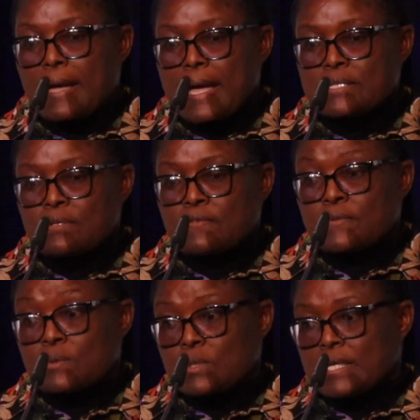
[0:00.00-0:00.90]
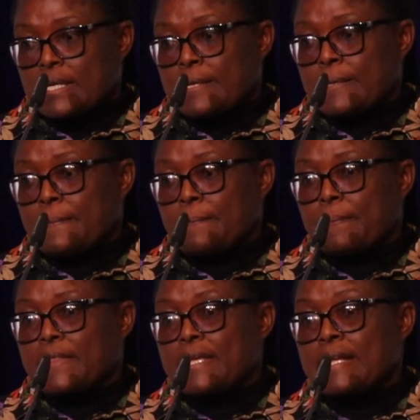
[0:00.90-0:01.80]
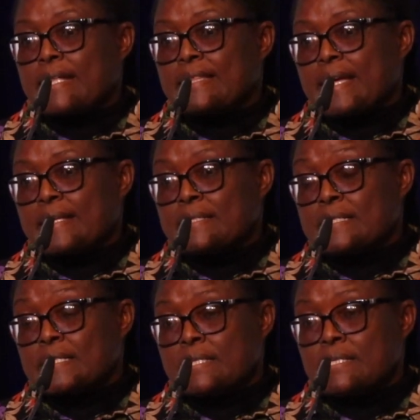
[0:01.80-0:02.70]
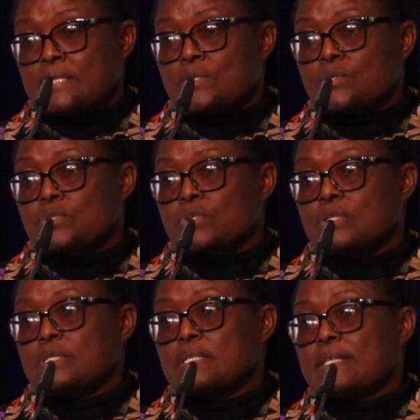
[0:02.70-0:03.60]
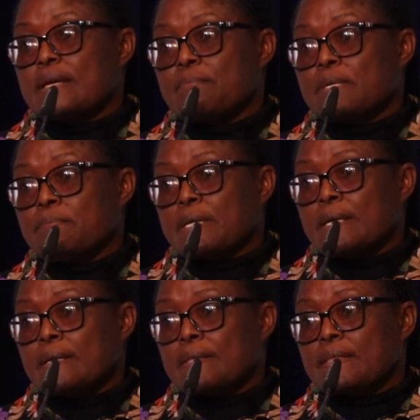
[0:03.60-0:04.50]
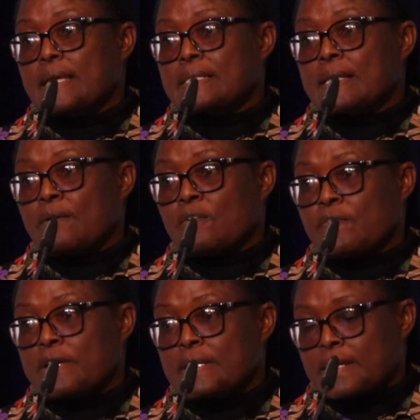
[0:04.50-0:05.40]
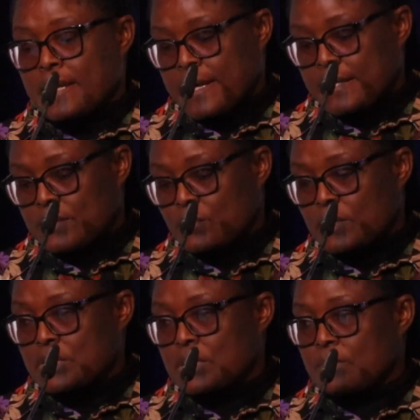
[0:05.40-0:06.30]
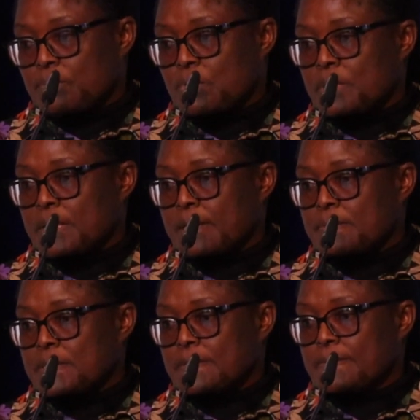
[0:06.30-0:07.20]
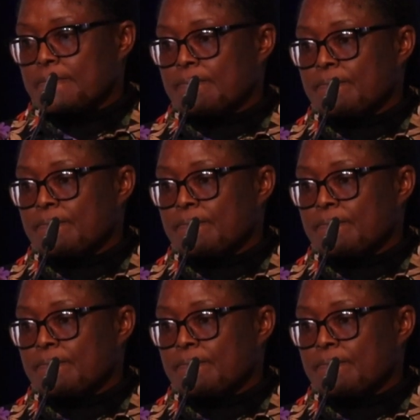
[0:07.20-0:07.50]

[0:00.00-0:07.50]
As of today, there are 19 institutions in Namibia that are offering higher education programs.